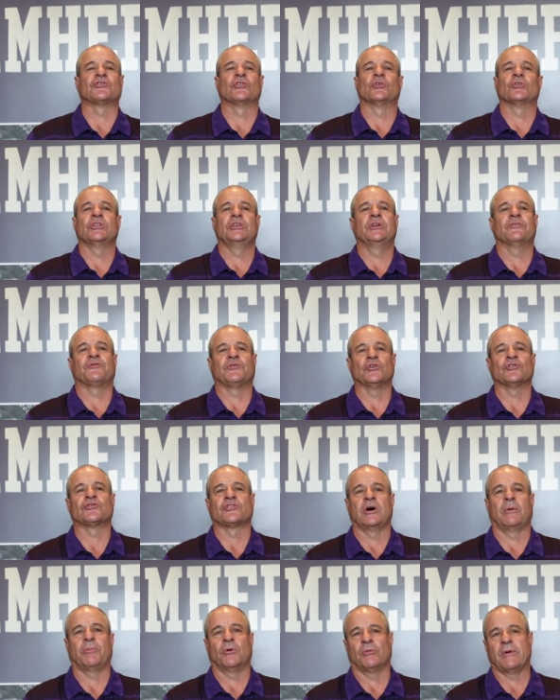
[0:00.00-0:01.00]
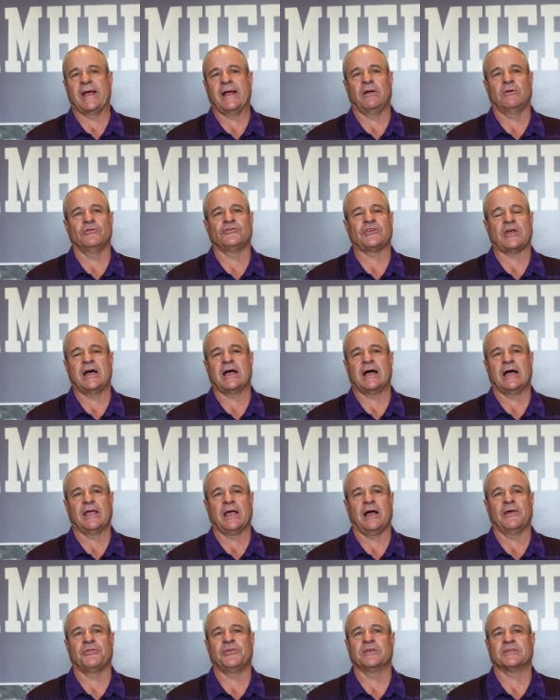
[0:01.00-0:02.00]
Certainly the first couple of rounds,
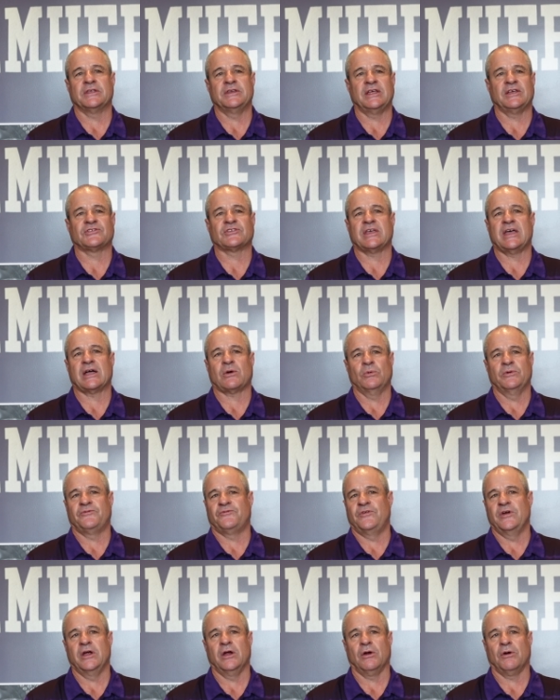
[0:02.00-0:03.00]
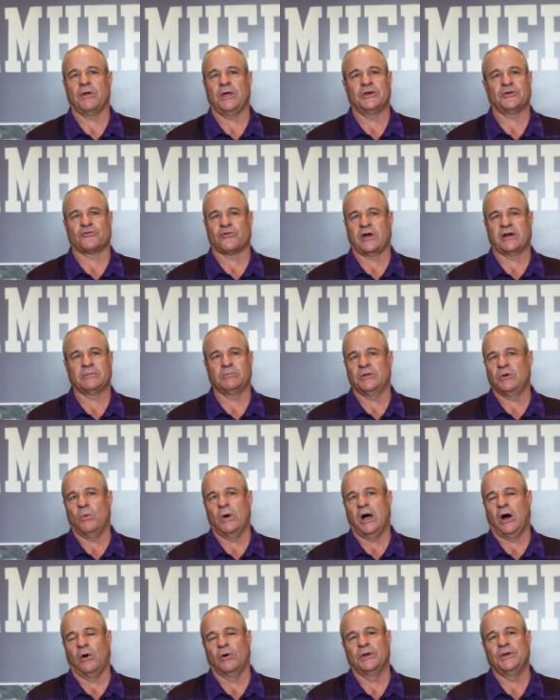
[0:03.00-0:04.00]
I think the NESCAC would fare incredibly
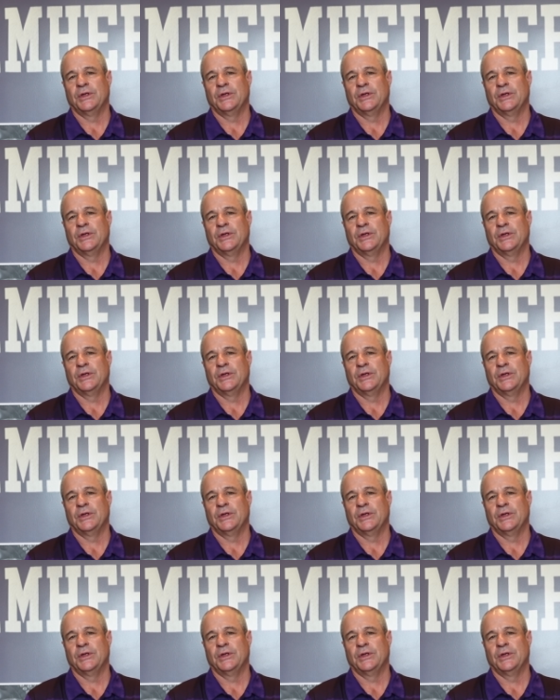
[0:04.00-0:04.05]
well.